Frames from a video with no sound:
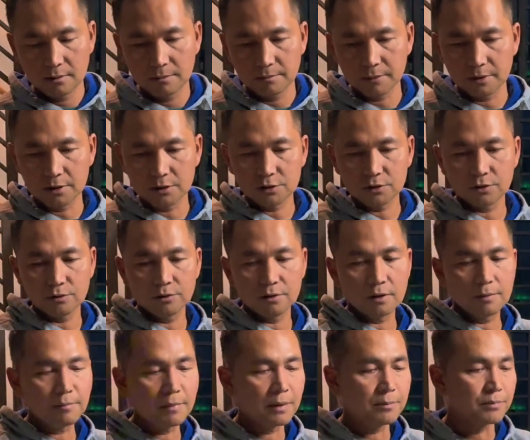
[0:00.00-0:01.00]
gonna show you
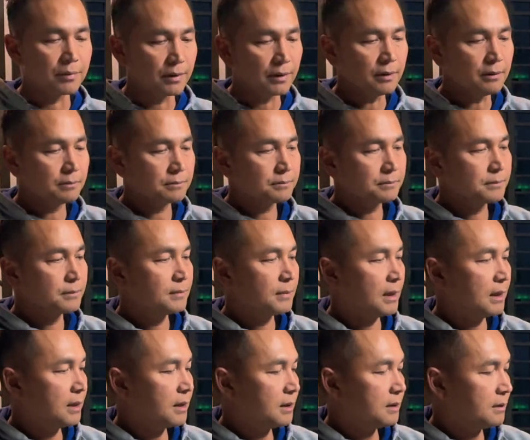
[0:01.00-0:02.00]
the memory.
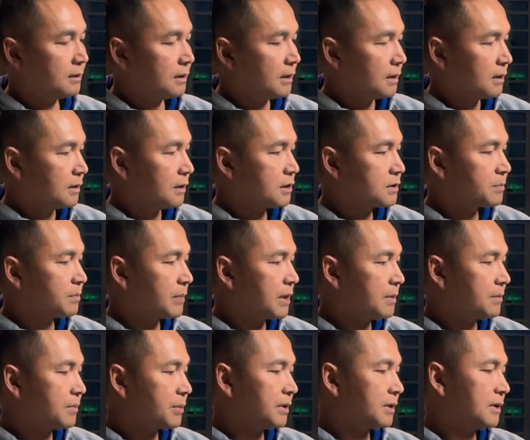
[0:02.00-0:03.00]
And this
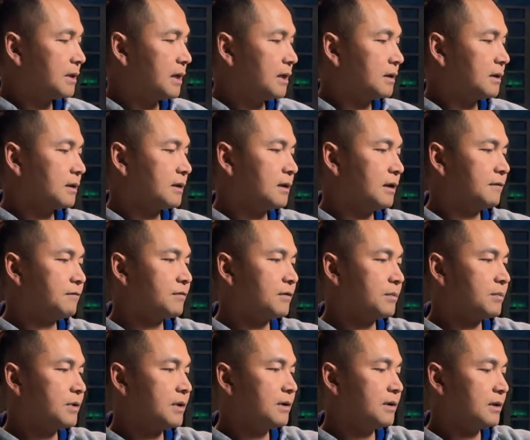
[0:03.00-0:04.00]
memory that I got
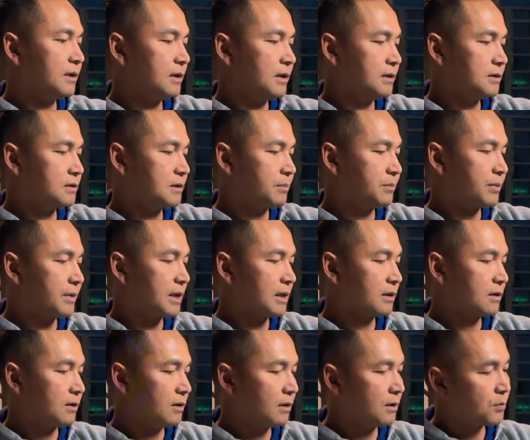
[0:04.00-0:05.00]
from here is the
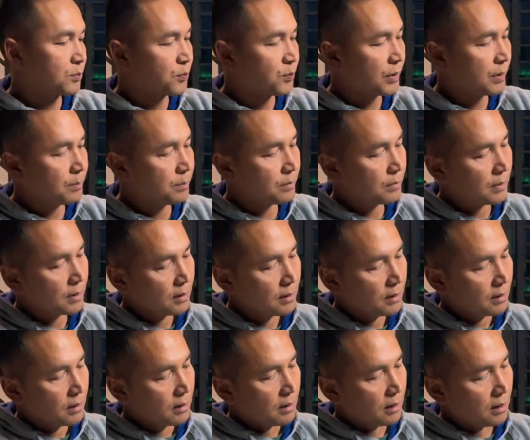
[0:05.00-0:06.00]
brand called
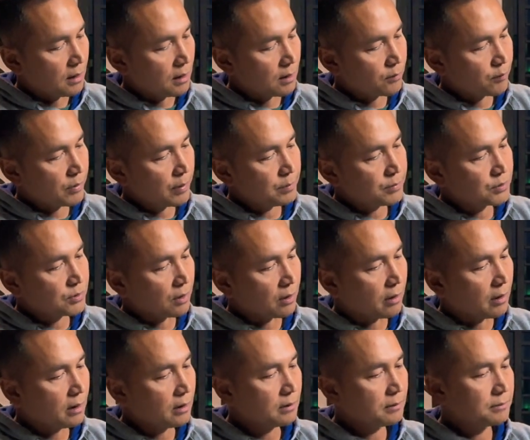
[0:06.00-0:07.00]

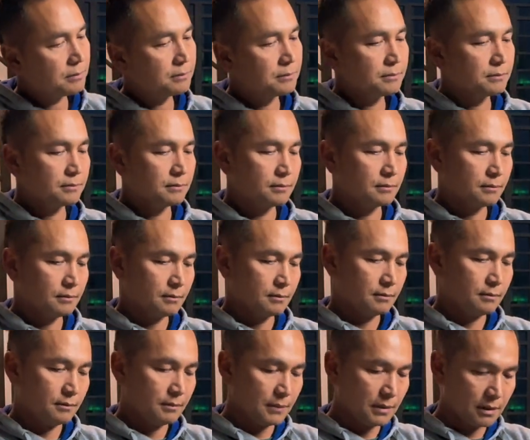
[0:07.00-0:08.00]
Ripjaw.
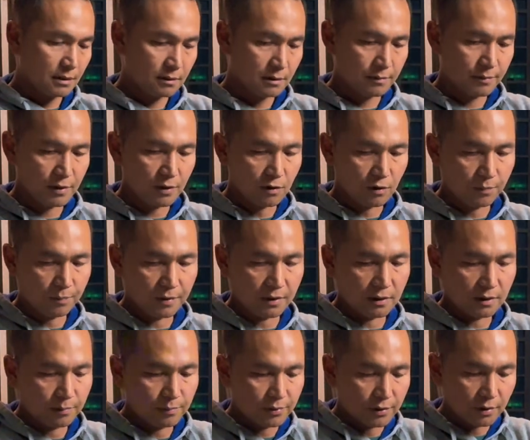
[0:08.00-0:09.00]
And let me
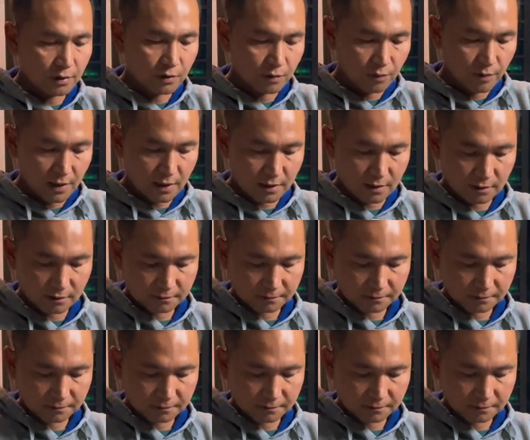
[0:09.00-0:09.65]
open it real quick.